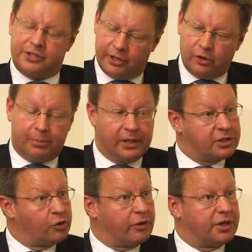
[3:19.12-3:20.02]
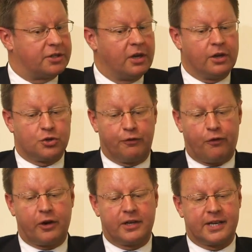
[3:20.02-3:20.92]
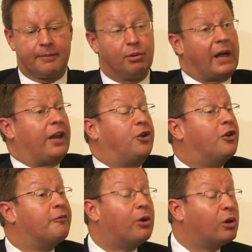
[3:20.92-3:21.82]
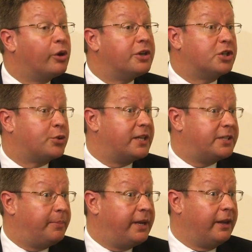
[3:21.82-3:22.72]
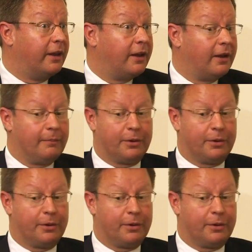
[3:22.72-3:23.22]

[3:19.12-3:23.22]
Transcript: There's still the political risk. So for example, I could have bought Lloyds at 20p,